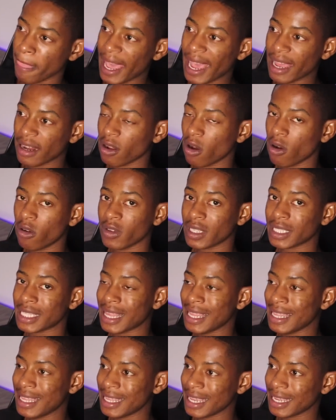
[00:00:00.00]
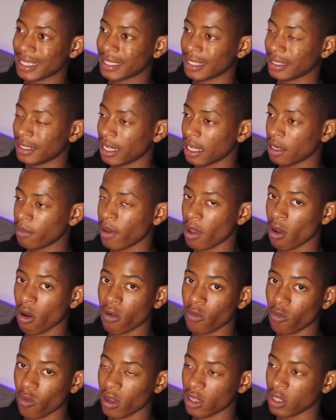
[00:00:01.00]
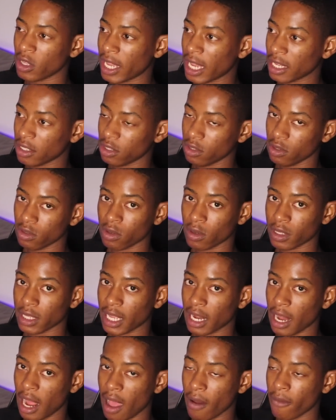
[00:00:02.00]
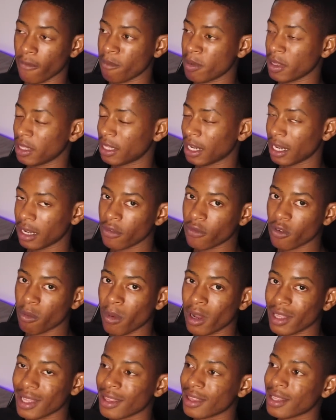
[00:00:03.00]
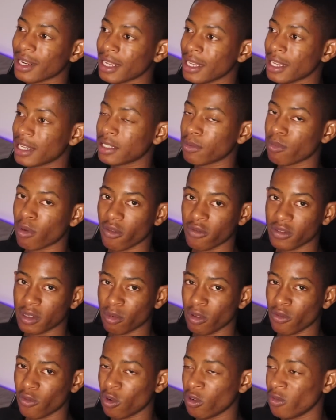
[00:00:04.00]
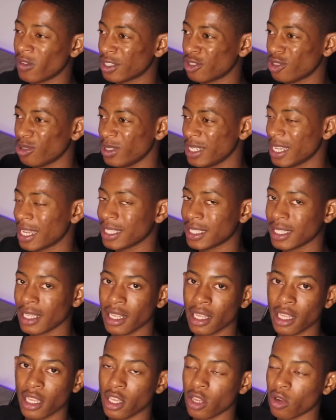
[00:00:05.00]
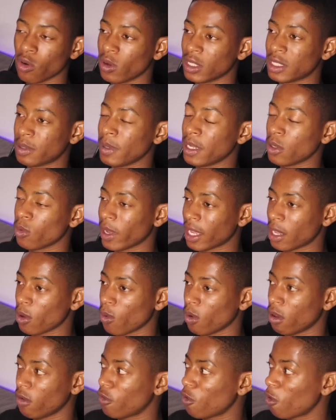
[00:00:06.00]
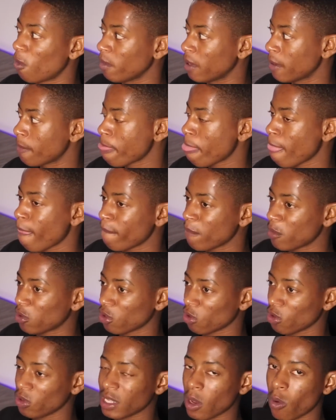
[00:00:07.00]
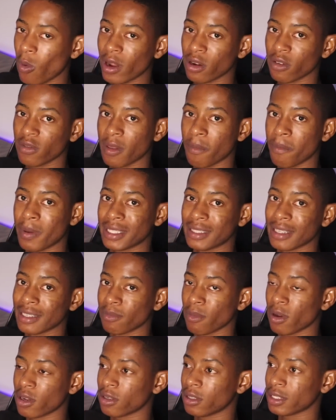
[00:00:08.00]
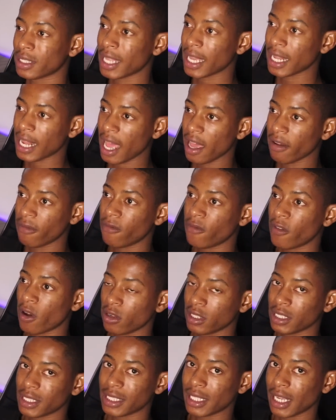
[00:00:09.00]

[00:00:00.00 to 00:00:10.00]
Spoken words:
And obviously, yes, it did pay off well. You guys do know that I've been trading for more than 3 years, profitable for over 2 years. It's been working well for me. So those are one of the business models that I've found